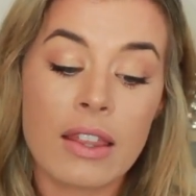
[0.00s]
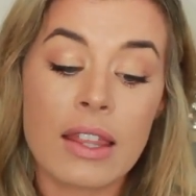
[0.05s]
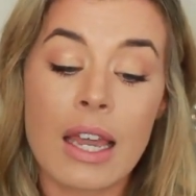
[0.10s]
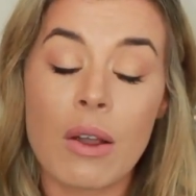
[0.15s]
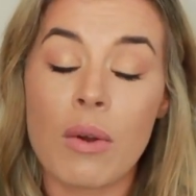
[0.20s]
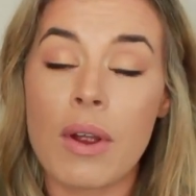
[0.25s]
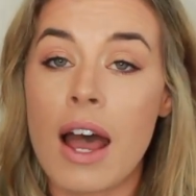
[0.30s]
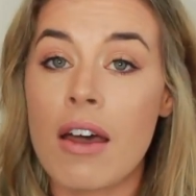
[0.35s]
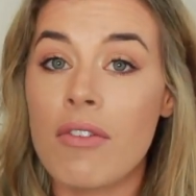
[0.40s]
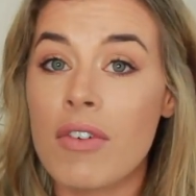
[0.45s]

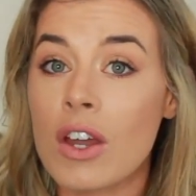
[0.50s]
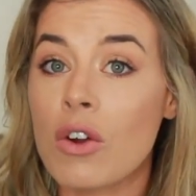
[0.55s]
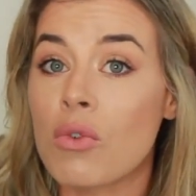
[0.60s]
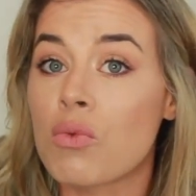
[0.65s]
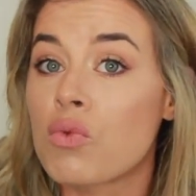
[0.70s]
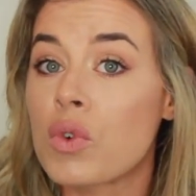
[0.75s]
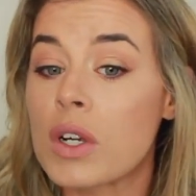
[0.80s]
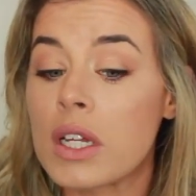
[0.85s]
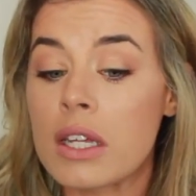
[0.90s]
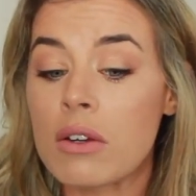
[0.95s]
They were having a
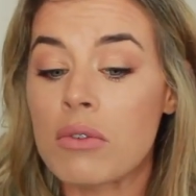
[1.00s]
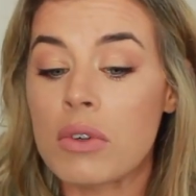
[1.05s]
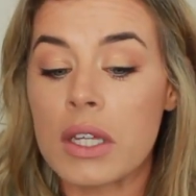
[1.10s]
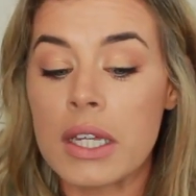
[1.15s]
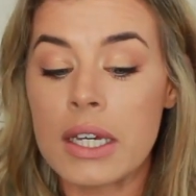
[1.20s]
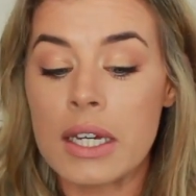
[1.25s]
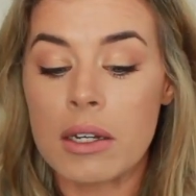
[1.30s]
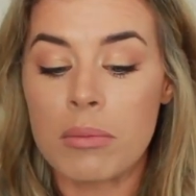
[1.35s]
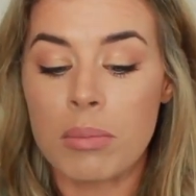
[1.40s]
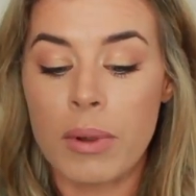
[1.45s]
really,
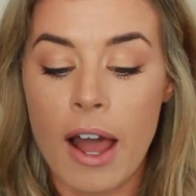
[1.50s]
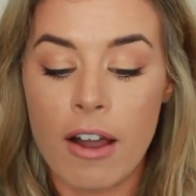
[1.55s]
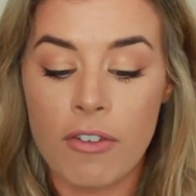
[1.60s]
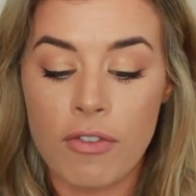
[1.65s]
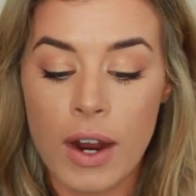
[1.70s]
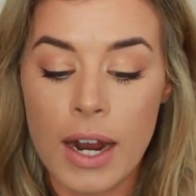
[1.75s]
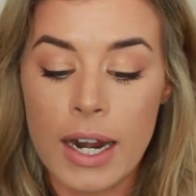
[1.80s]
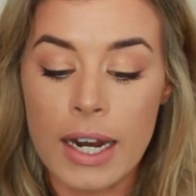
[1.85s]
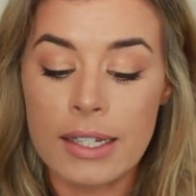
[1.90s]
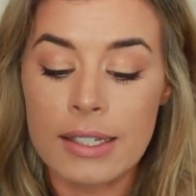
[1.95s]
really good Black
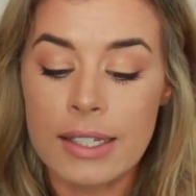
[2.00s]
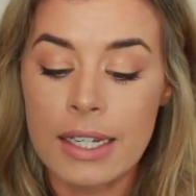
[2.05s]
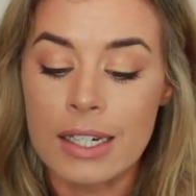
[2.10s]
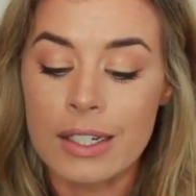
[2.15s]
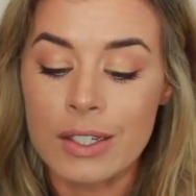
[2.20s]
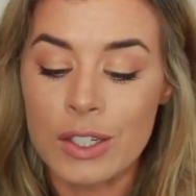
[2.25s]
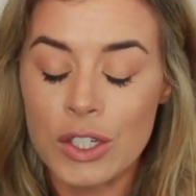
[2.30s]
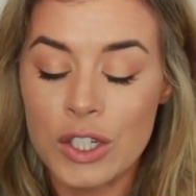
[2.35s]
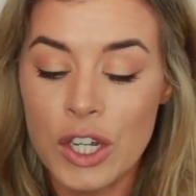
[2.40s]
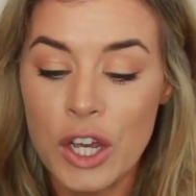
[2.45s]
Friday
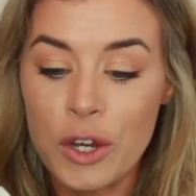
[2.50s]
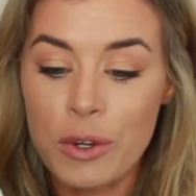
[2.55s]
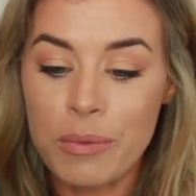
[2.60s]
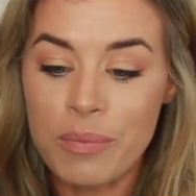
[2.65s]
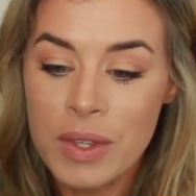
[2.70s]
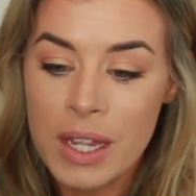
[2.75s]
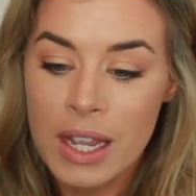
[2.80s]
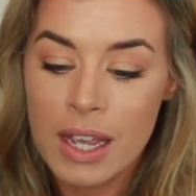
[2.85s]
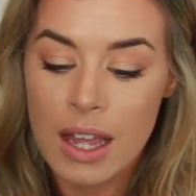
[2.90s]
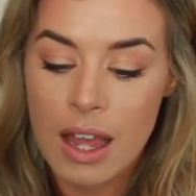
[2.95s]
sale,
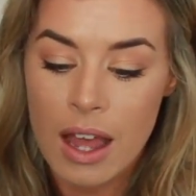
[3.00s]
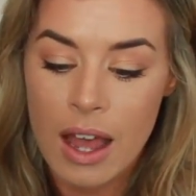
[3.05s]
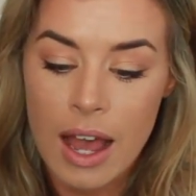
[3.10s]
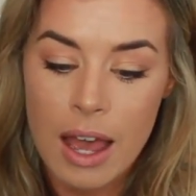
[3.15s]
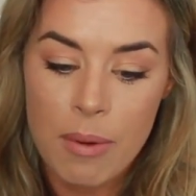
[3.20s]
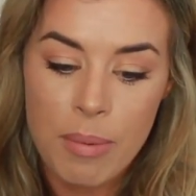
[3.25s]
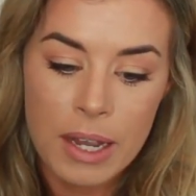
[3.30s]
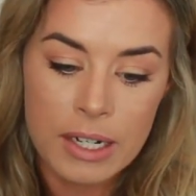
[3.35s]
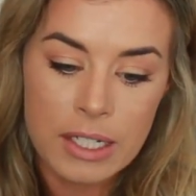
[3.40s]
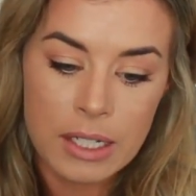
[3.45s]
so
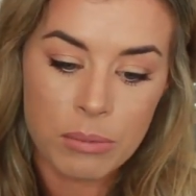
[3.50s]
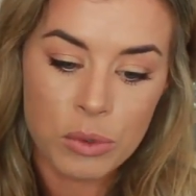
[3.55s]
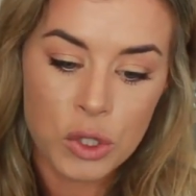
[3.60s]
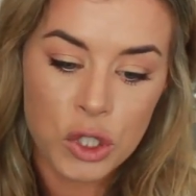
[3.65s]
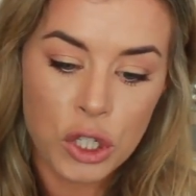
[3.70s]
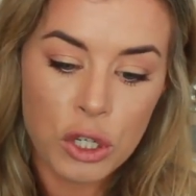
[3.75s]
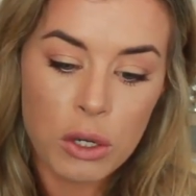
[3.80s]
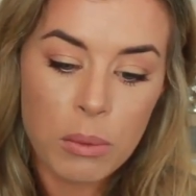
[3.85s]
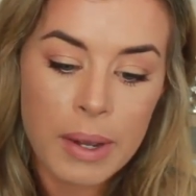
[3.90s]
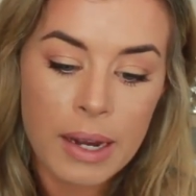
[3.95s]
I picked up
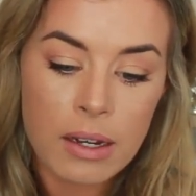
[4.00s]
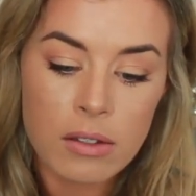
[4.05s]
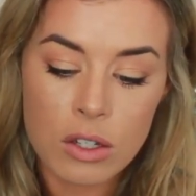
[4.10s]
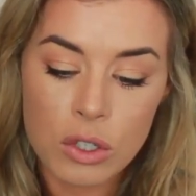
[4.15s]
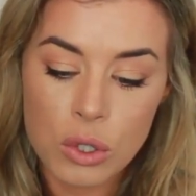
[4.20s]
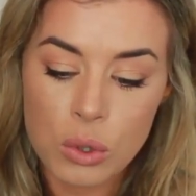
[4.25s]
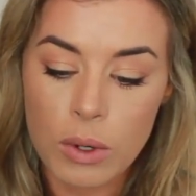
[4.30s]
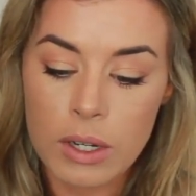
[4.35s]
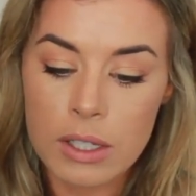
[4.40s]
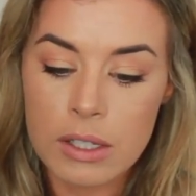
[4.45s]
two pairs
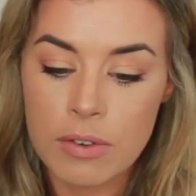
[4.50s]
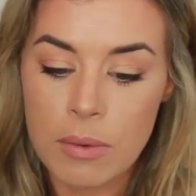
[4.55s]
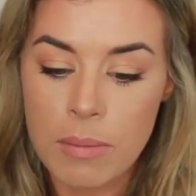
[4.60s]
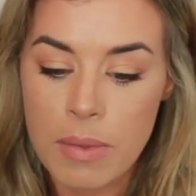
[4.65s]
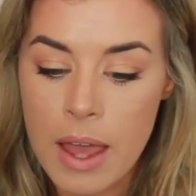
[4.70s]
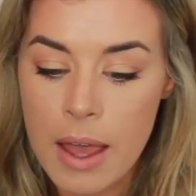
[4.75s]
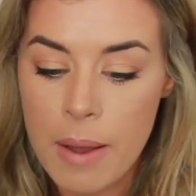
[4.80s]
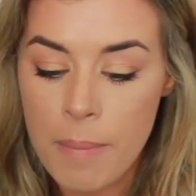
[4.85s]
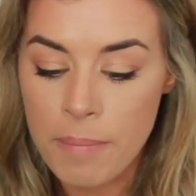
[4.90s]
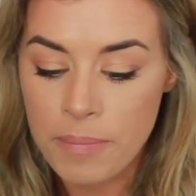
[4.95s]
of shorts from
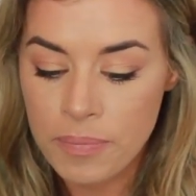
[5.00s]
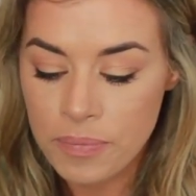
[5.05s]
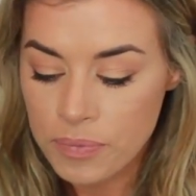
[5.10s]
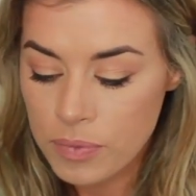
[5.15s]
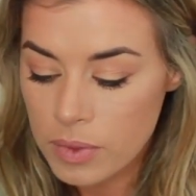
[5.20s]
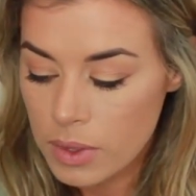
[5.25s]
them.